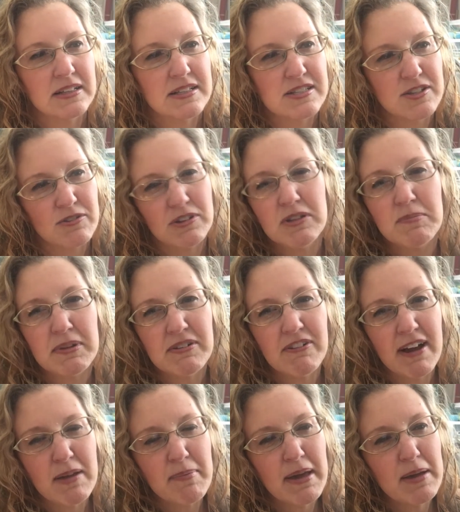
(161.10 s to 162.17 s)
so a little bit of
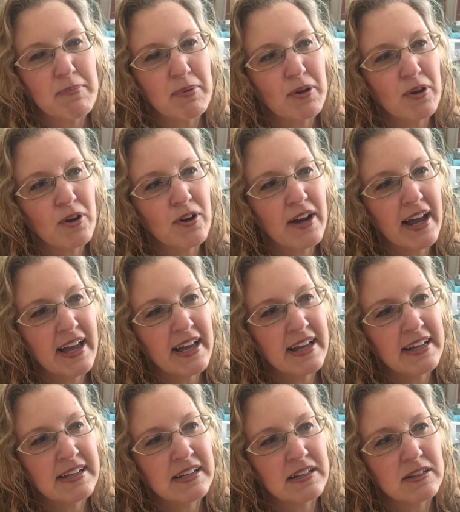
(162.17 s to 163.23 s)
crepe paper
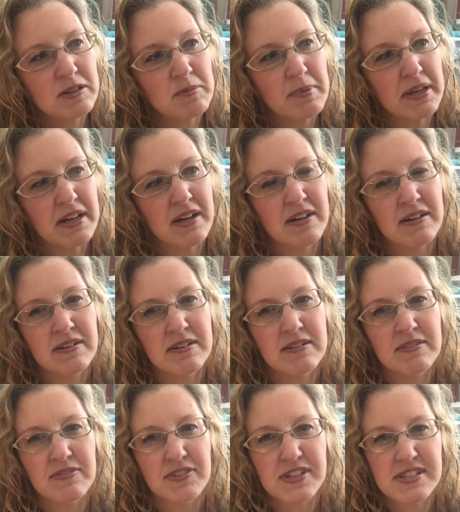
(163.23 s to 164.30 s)
and a little bit
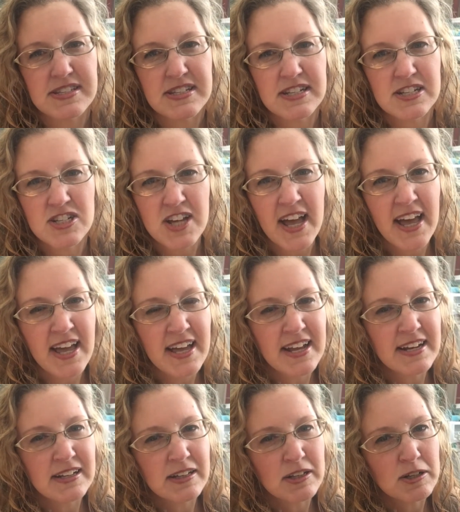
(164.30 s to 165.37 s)
of Felicity
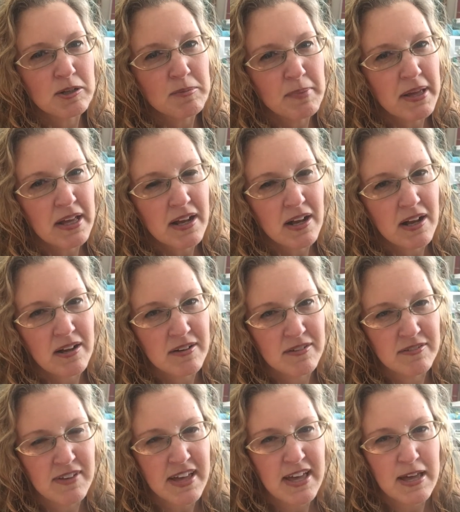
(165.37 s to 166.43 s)
Jane, a little bit
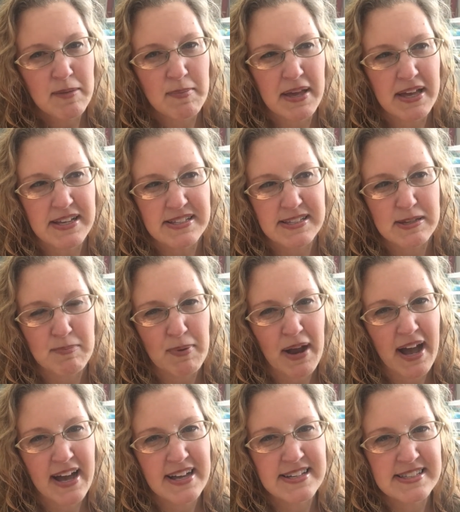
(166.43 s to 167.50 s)
of Paislee
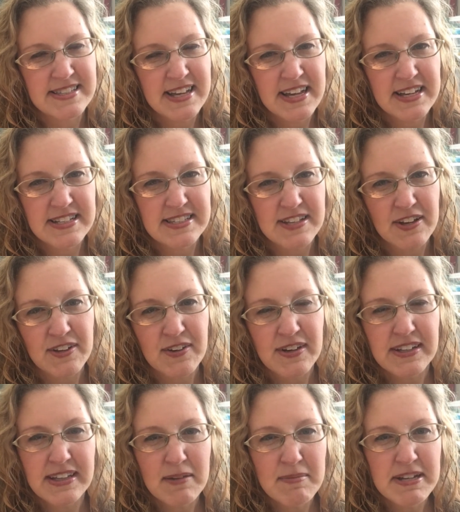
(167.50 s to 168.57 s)
Press. So
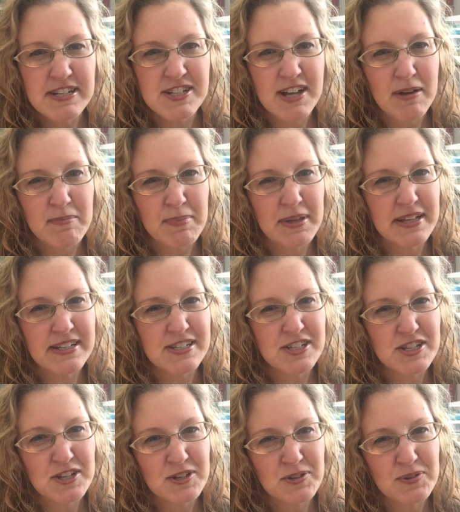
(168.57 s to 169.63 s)
let me jump
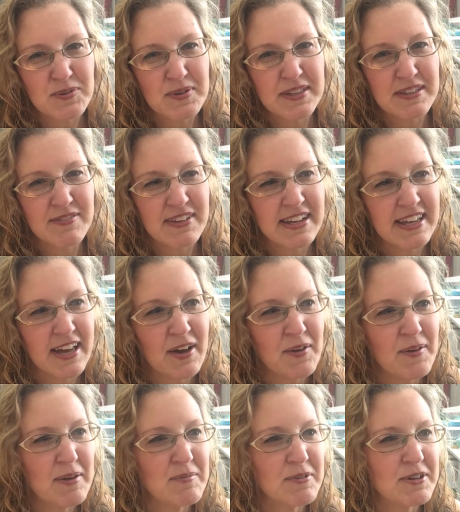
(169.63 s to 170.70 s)
into the video
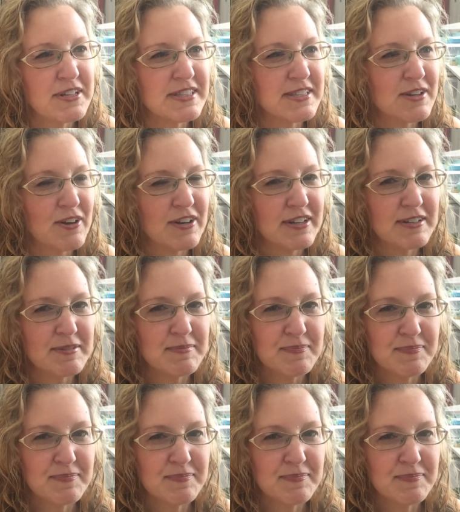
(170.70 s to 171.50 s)
and we'll get started.